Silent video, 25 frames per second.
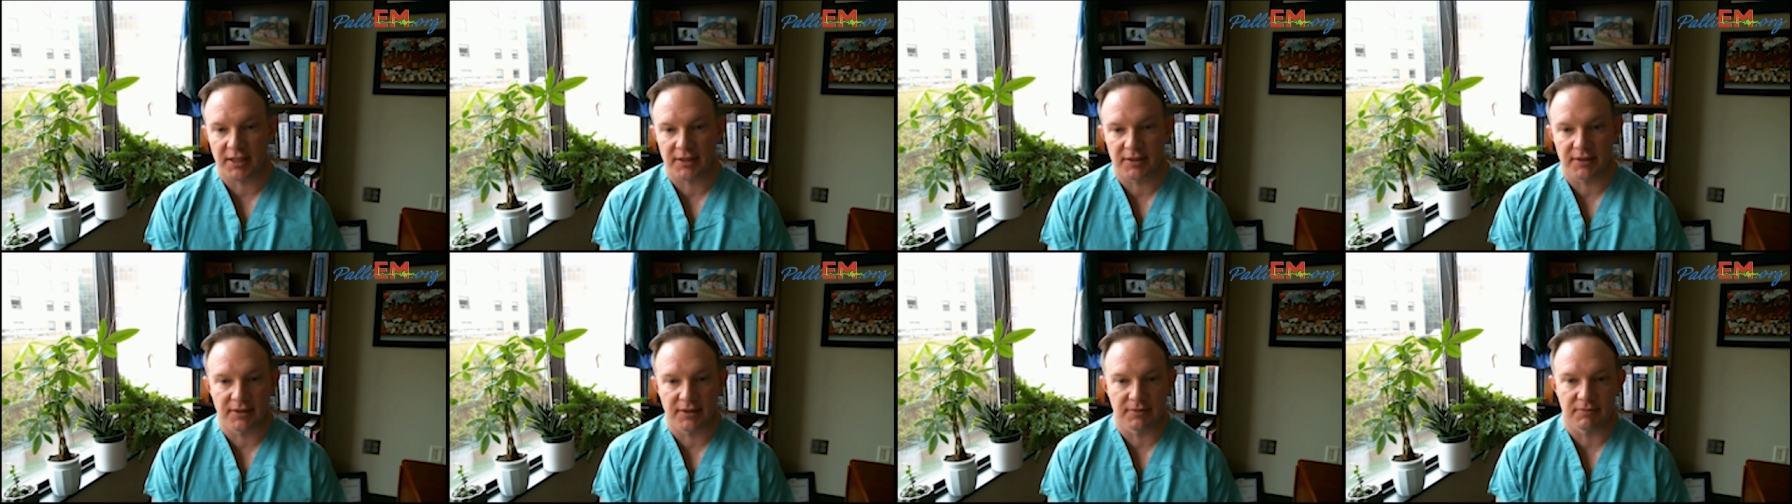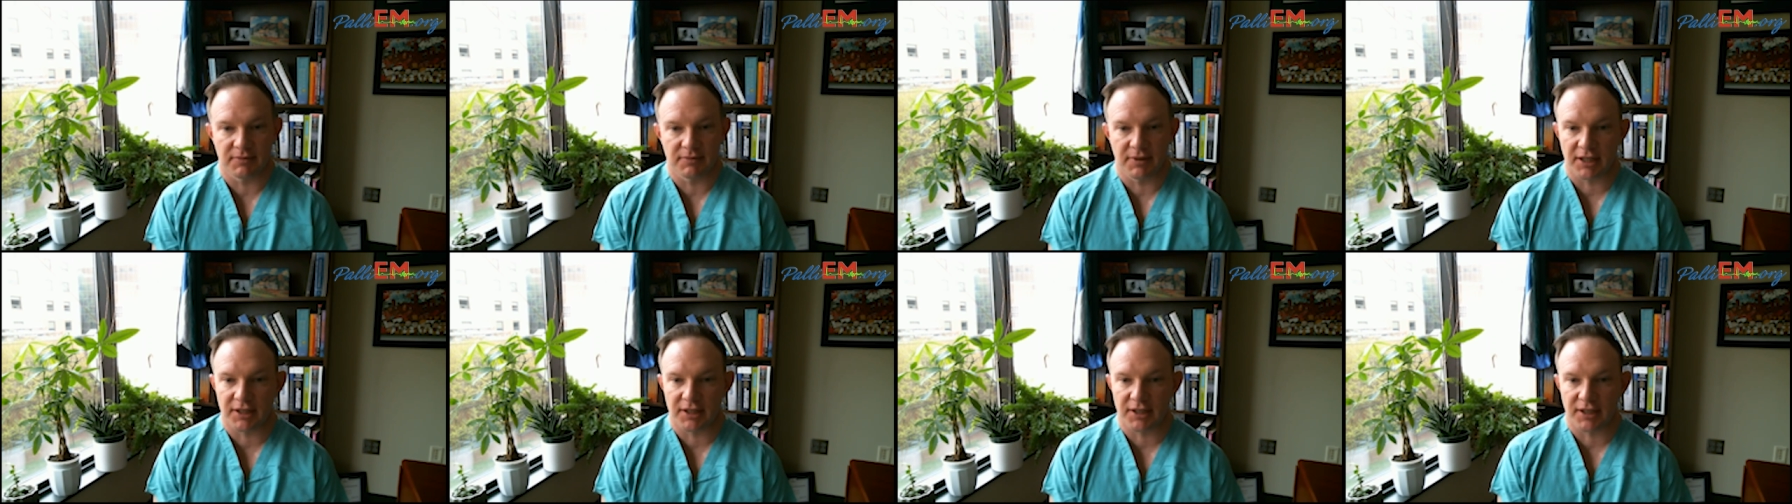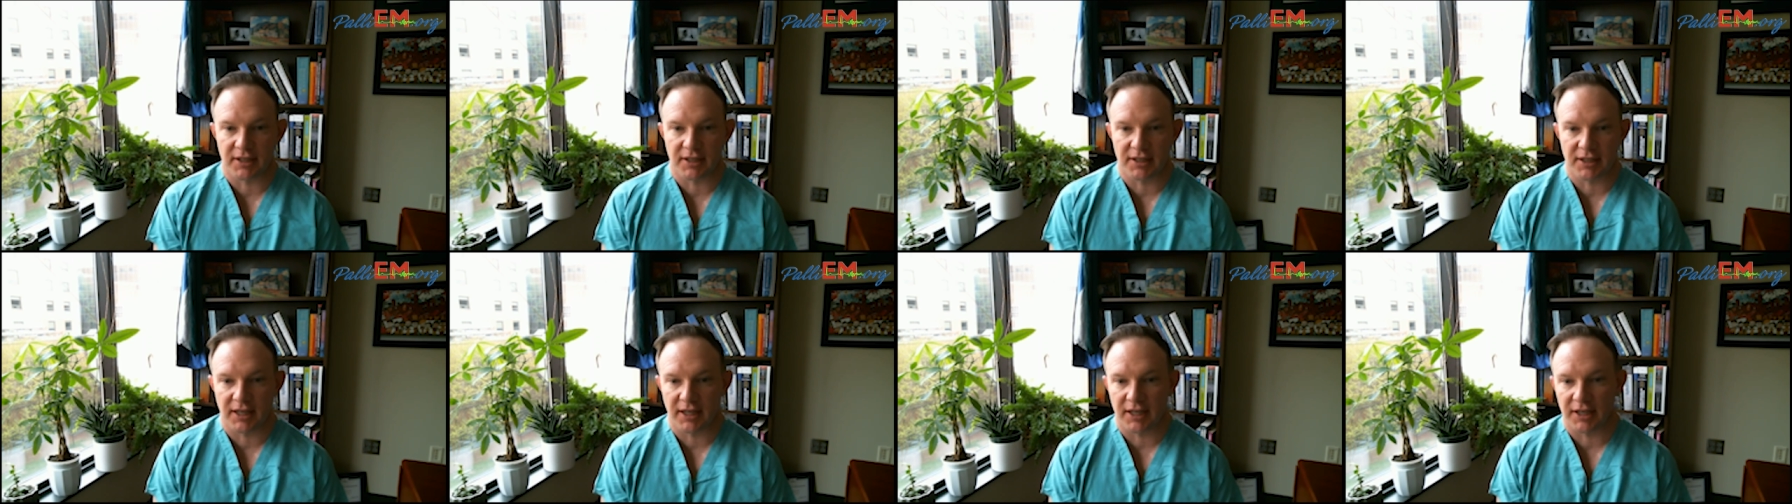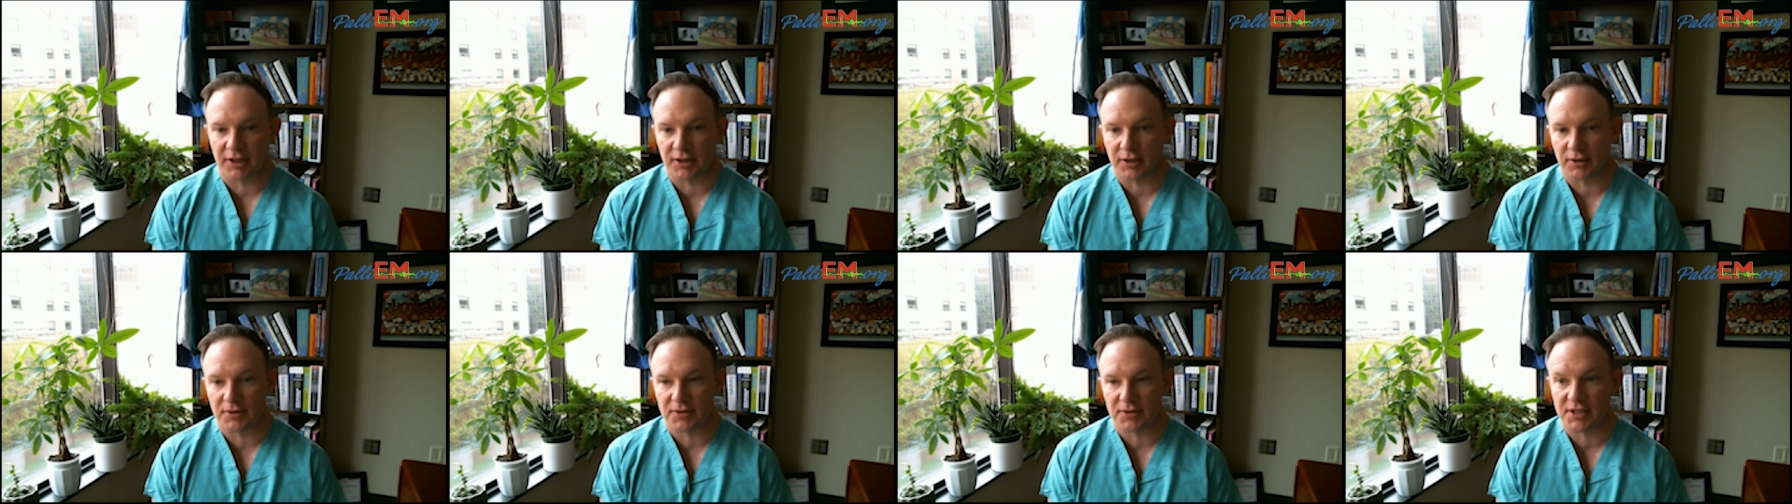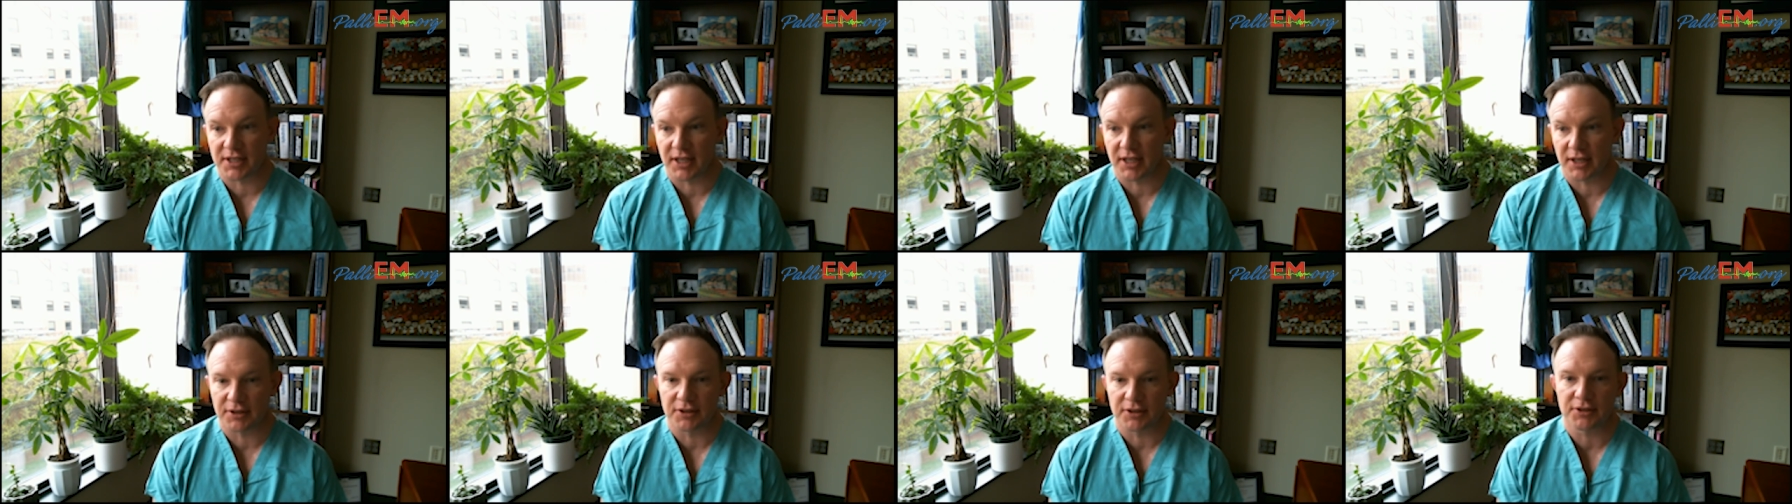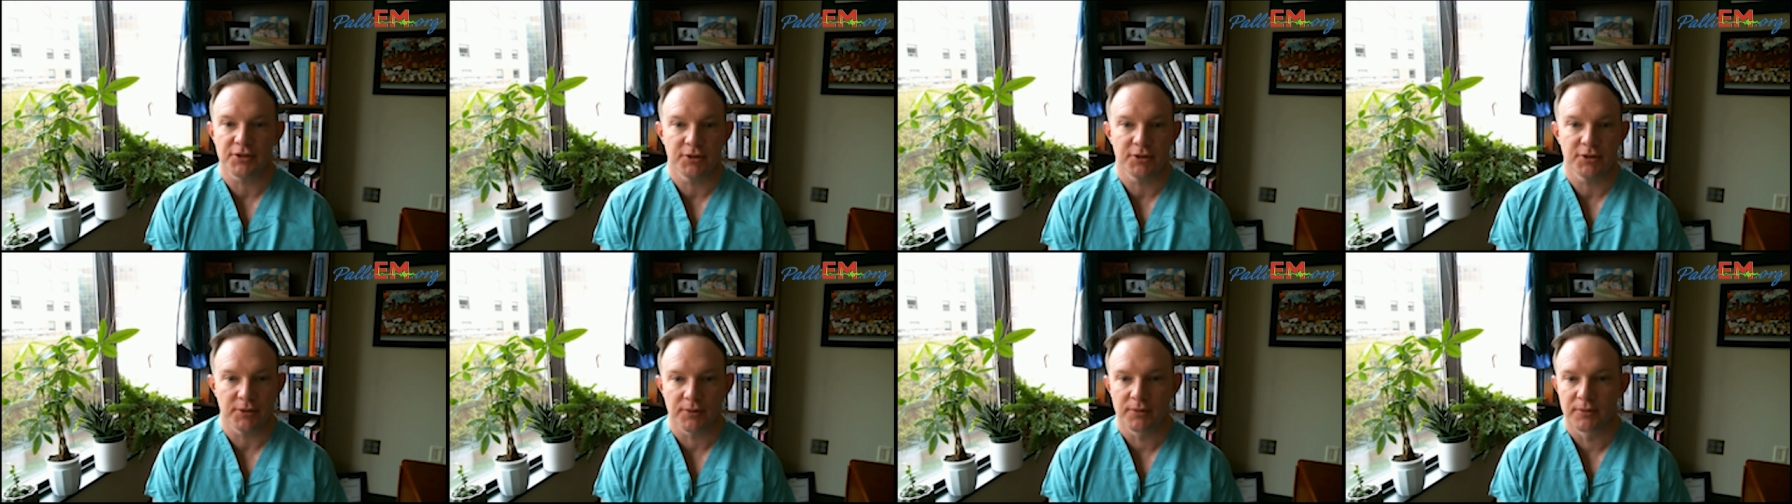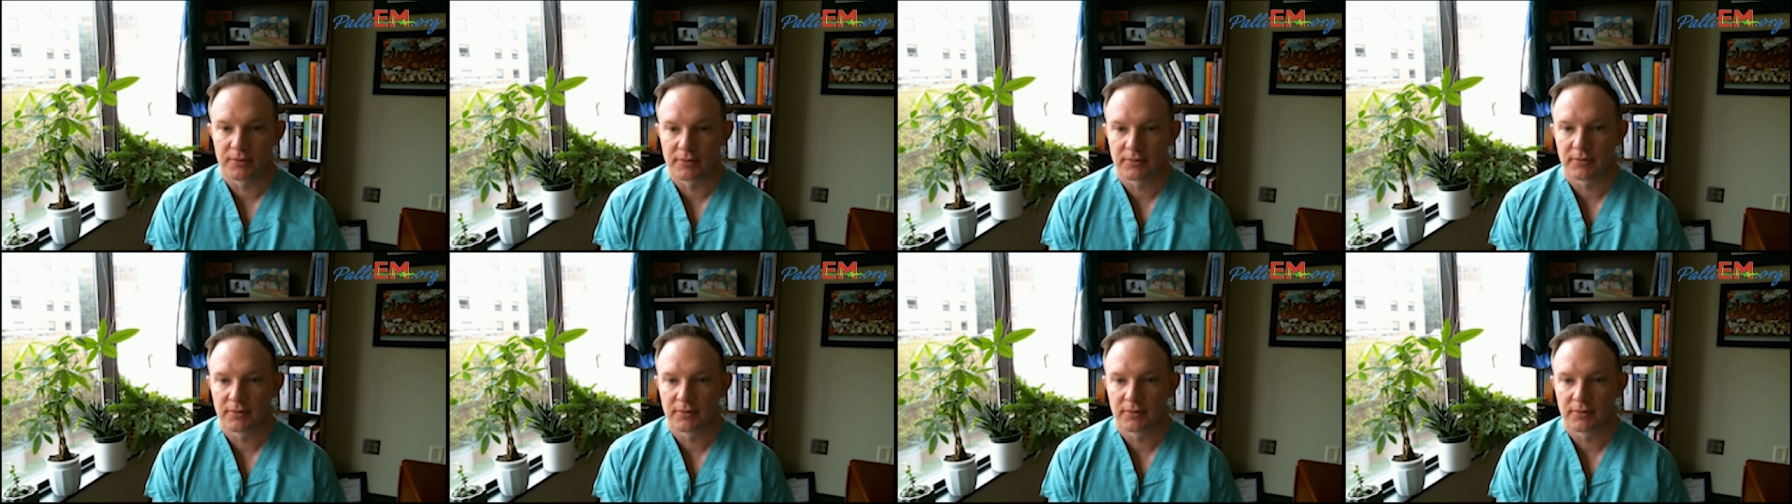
and that kind of goes down to 2.